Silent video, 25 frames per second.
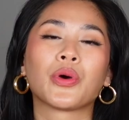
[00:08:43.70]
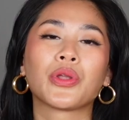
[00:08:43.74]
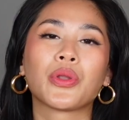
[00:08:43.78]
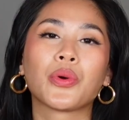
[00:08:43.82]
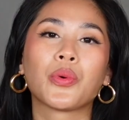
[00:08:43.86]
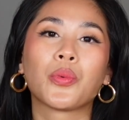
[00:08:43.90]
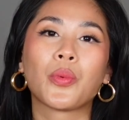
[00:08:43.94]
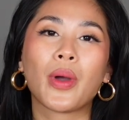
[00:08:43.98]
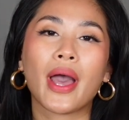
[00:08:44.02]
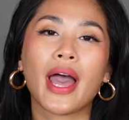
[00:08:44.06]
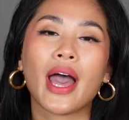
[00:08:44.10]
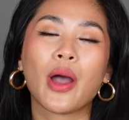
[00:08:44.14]
want
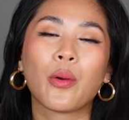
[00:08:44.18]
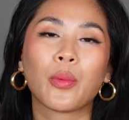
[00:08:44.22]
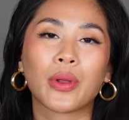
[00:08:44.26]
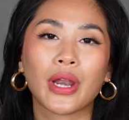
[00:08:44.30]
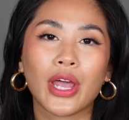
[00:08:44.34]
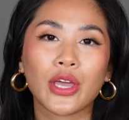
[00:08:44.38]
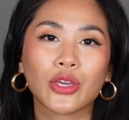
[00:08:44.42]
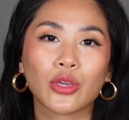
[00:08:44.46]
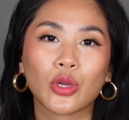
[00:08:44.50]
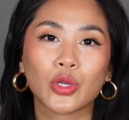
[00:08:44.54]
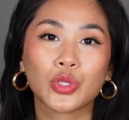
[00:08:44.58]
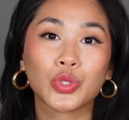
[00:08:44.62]
to wear when
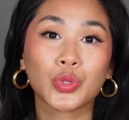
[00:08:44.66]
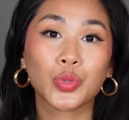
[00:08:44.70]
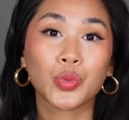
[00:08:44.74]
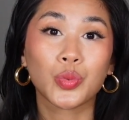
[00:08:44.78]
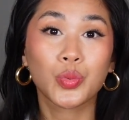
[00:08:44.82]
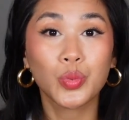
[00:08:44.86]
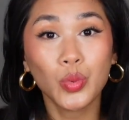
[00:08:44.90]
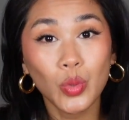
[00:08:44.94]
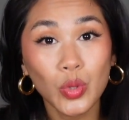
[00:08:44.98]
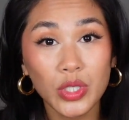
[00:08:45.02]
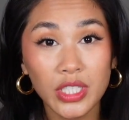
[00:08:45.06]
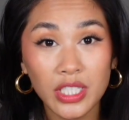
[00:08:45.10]
I go to
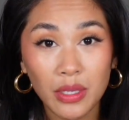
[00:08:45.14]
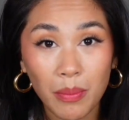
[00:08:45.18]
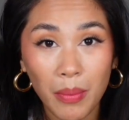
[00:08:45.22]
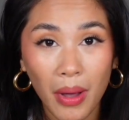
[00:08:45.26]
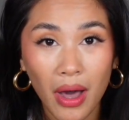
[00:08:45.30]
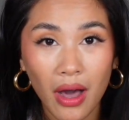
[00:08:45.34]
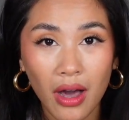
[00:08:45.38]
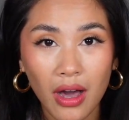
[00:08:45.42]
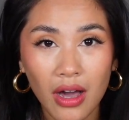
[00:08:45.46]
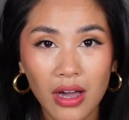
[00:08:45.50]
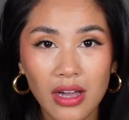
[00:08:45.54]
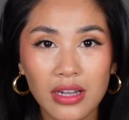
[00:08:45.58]
water
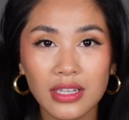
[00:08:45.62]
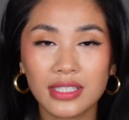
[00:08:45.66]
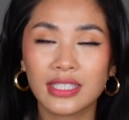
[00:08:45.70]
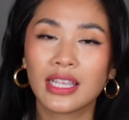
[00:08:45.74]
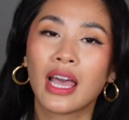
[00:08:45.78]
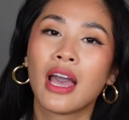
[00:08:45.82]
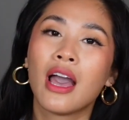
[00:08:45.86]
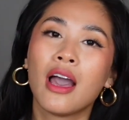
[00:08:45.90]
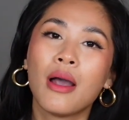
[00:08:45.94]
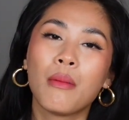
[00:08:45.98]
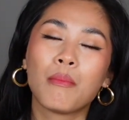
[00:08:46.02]
parks.